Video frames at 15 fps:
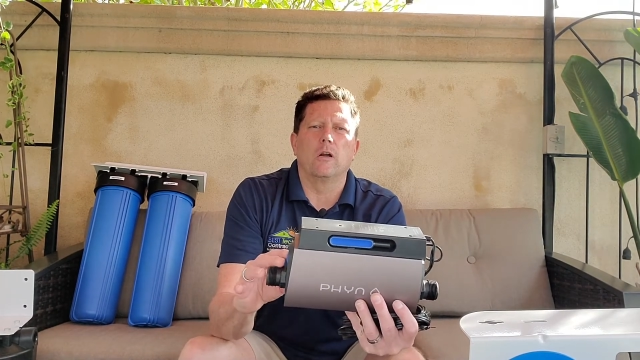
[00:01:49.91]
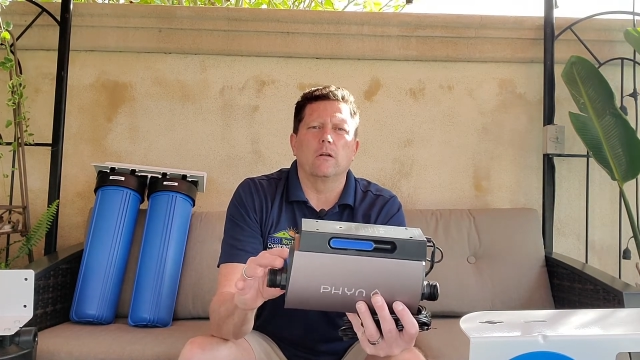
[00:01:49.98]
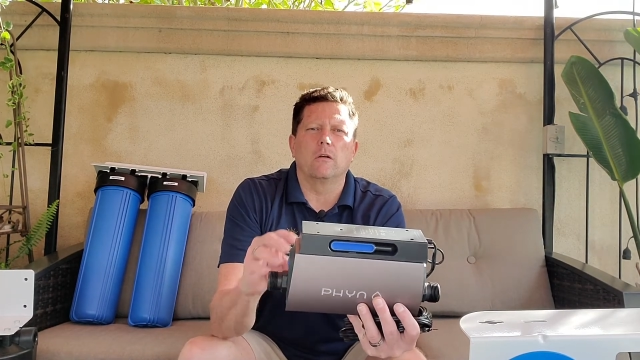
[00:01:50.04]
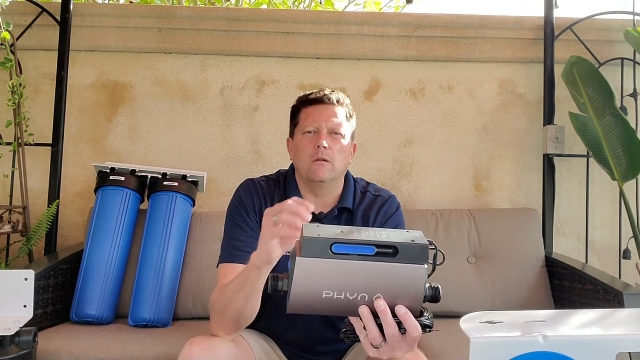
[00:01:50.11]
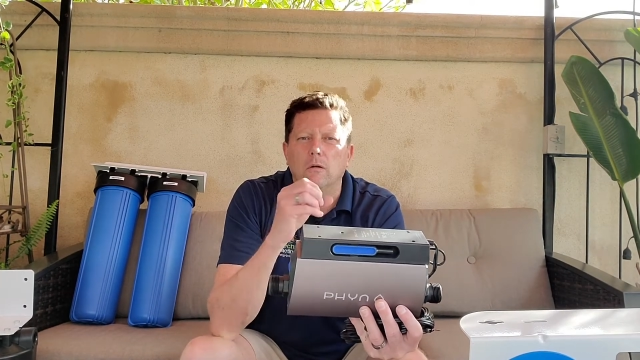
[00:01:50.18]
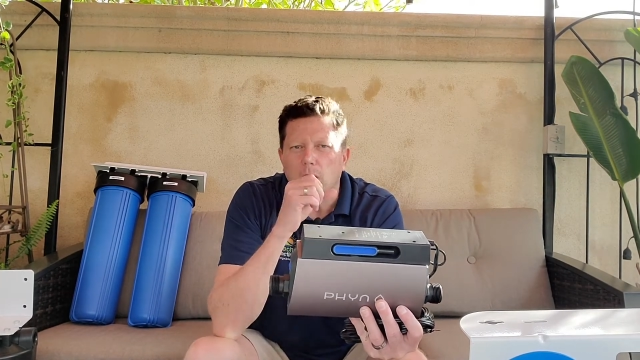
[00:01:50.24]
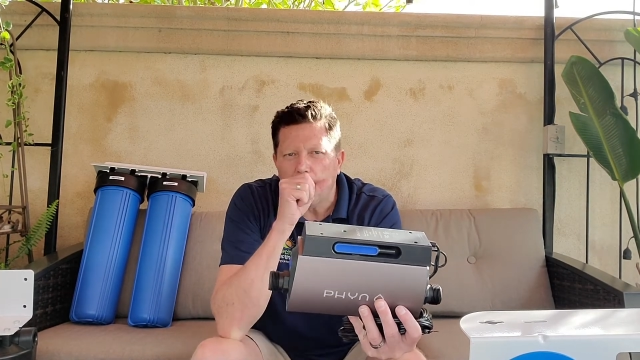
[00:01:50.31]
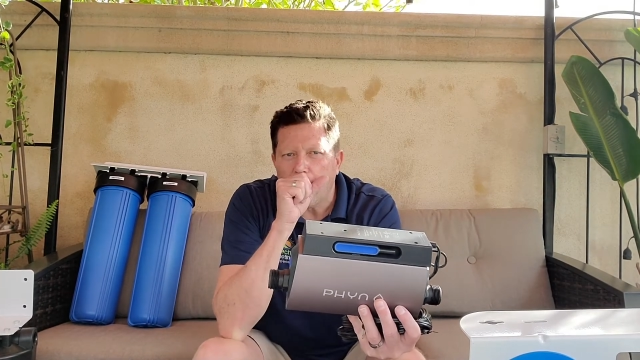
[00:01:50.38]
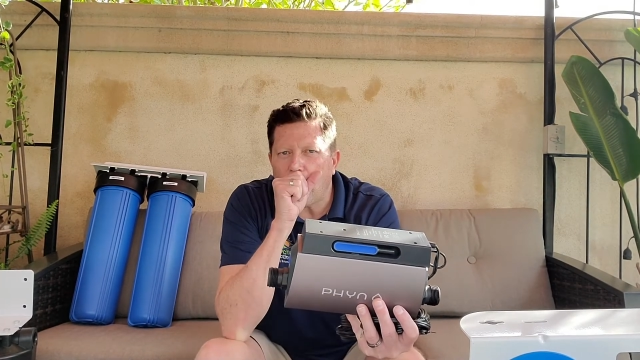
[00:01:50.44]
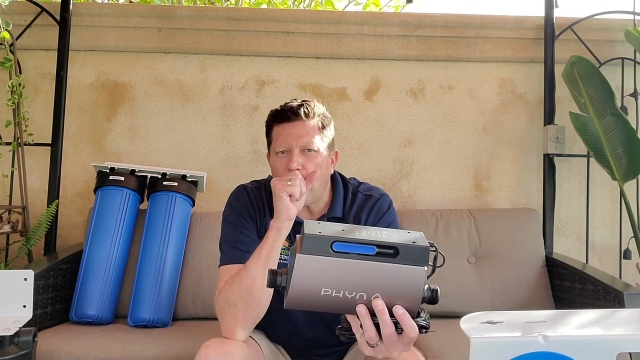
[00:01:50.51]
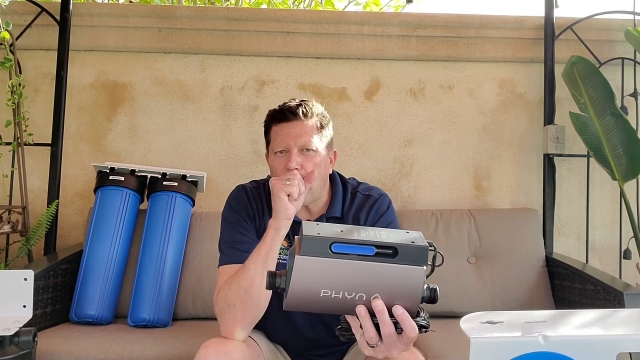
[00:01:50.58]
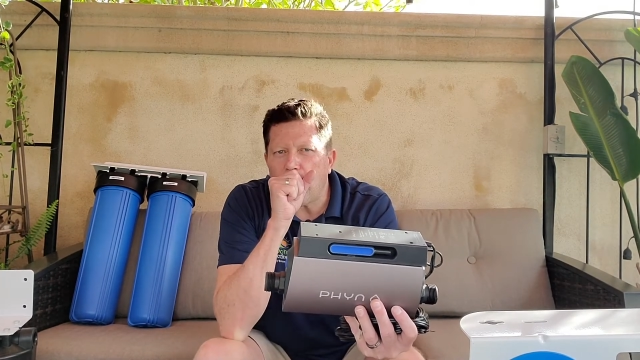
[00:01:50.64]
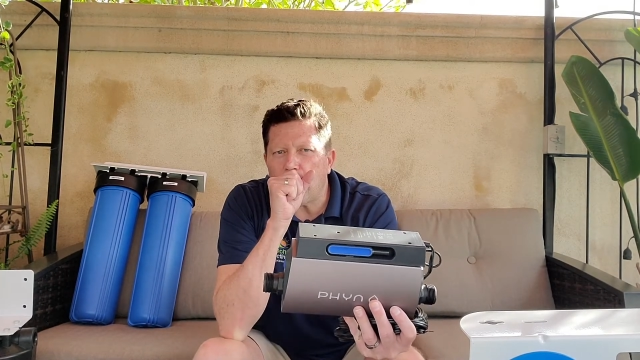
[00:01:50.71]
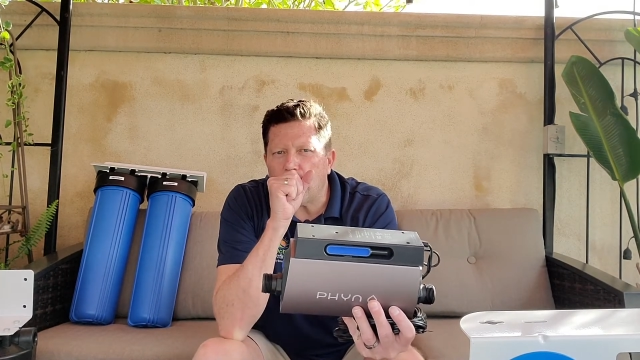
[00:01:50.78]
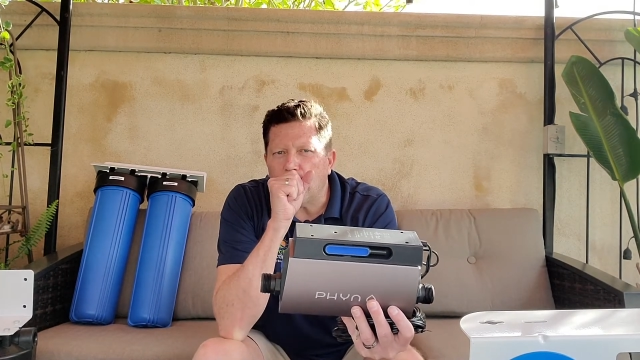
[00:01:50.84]
and go,
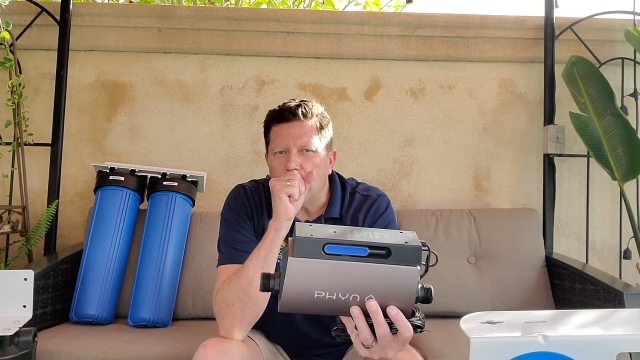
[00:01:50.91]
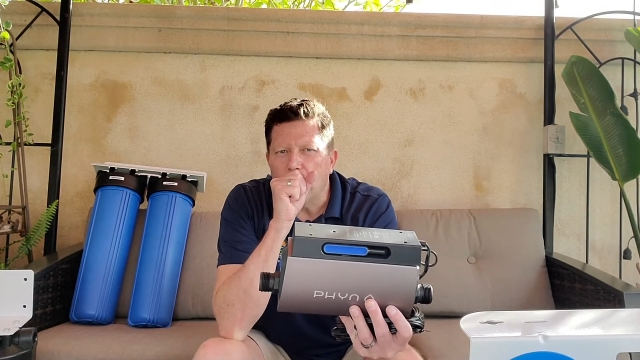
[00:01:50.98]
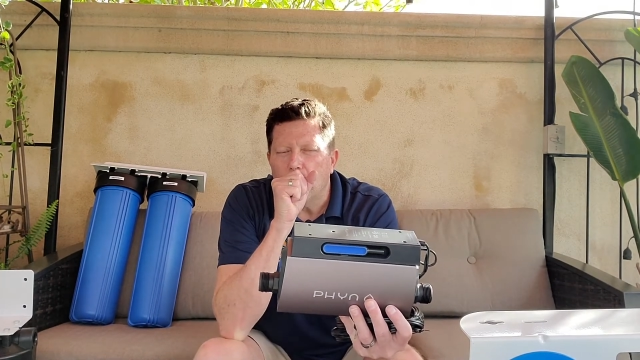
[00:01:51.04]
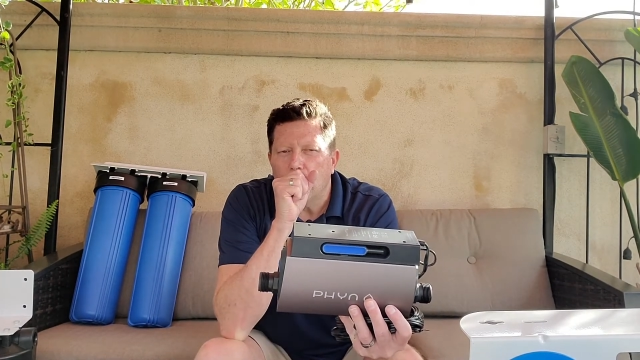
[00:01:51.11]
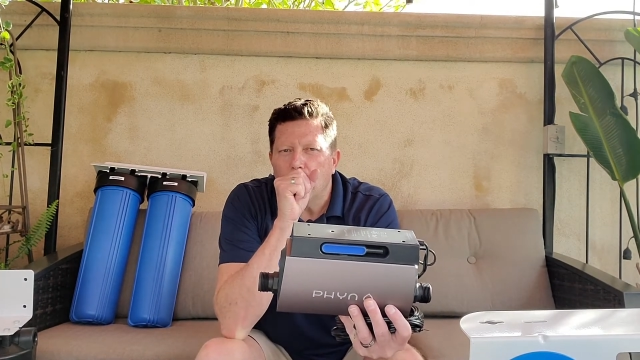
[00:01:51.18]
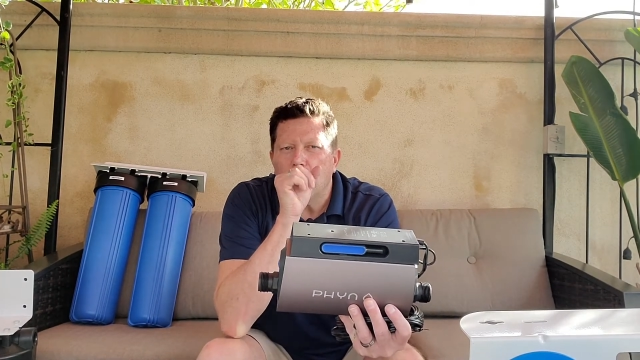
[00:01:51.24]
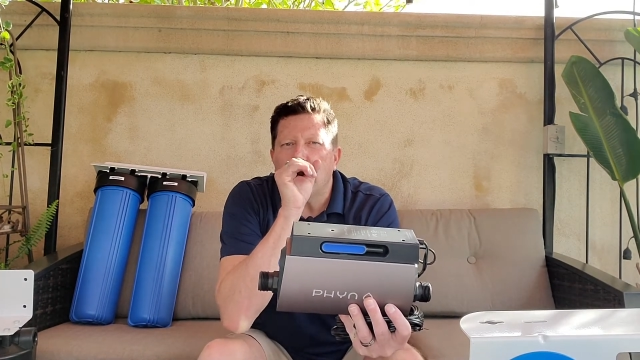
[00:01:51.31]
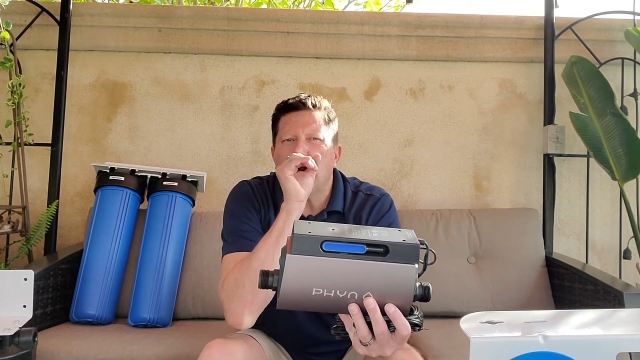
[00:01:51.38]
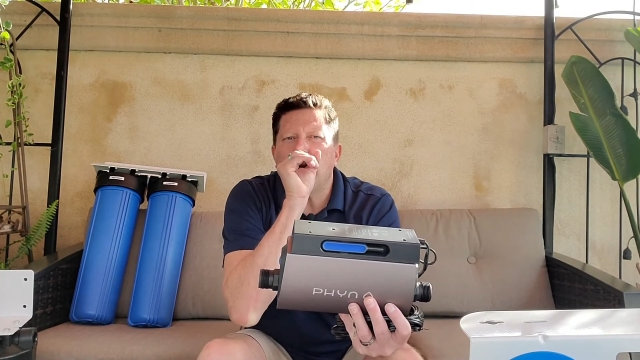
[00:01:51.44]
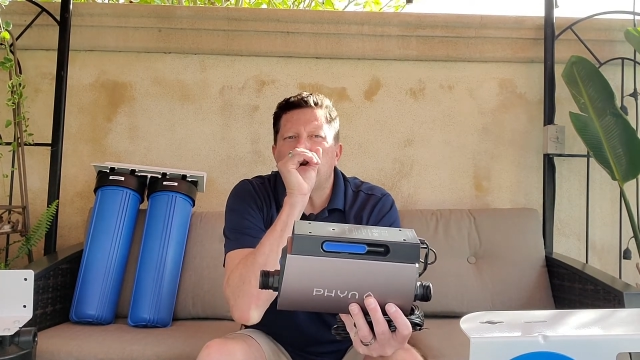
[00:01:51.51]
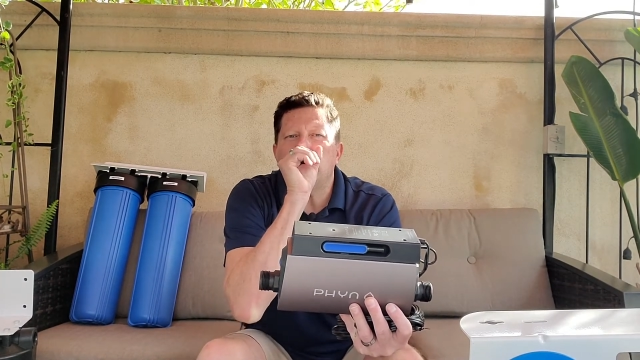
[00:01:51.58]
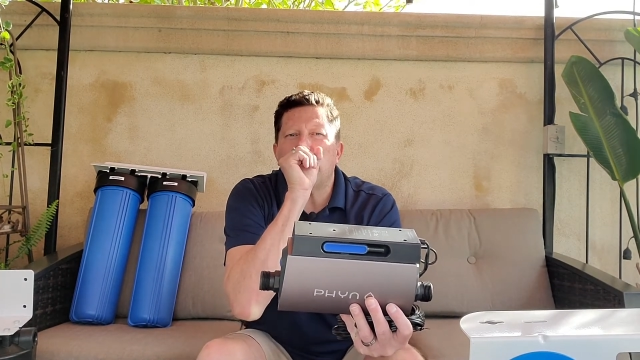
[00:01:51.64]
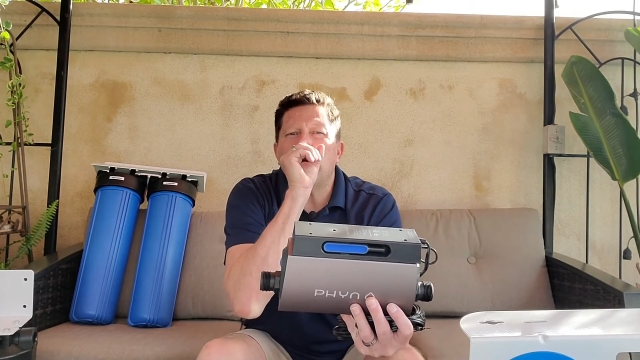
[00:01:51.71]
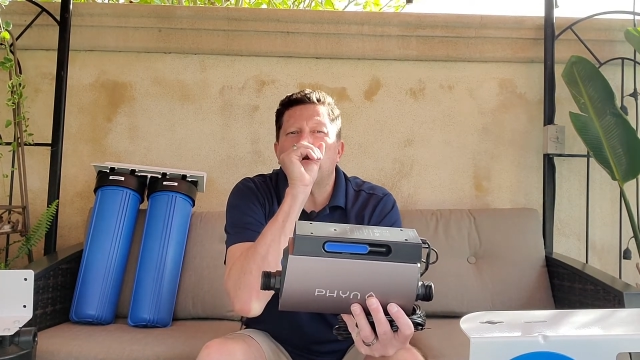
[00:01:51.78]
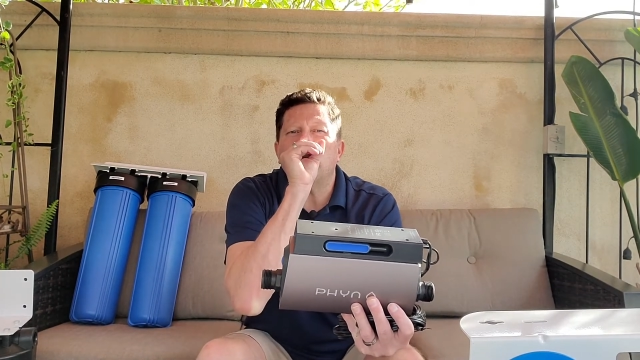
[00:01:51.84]
hey
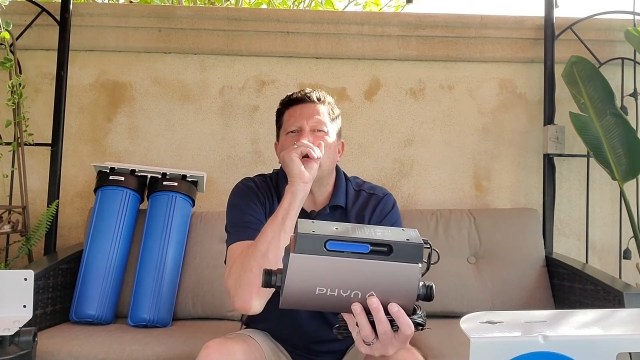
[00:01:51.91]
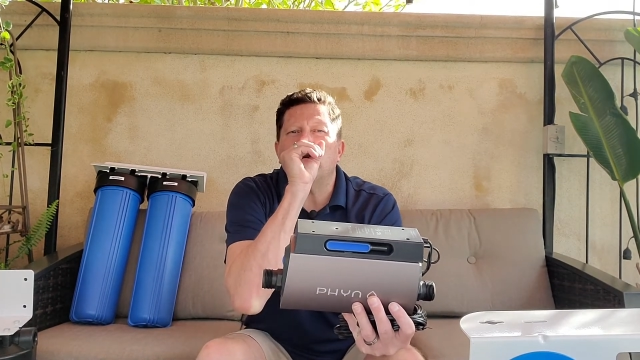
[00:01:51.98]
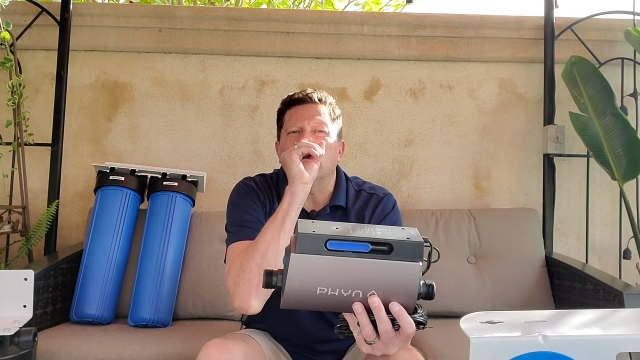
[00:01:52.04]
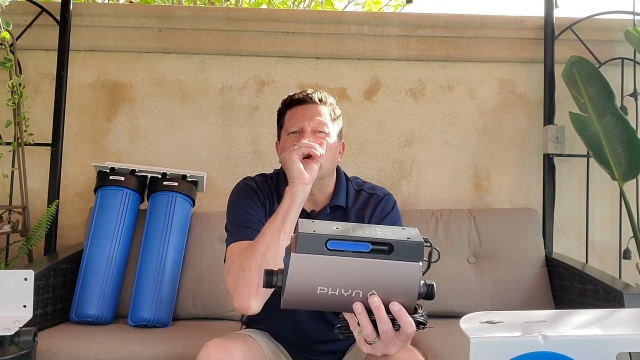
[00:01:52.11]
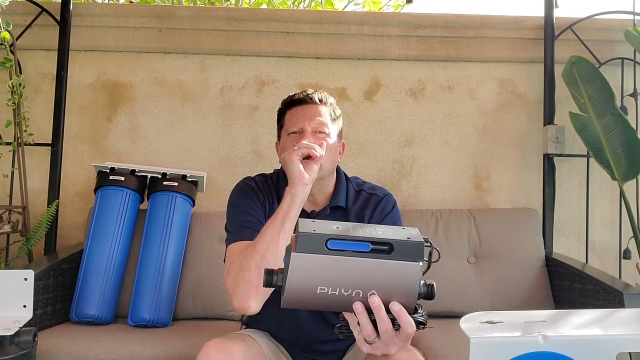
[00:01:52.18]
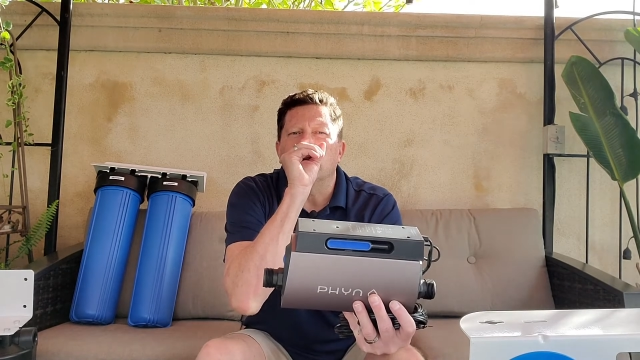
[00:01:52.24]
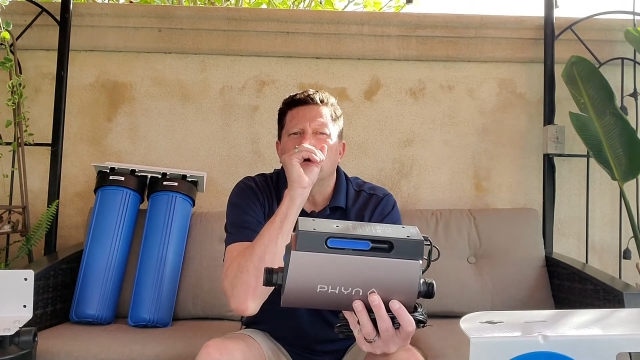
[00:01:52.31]
Jason,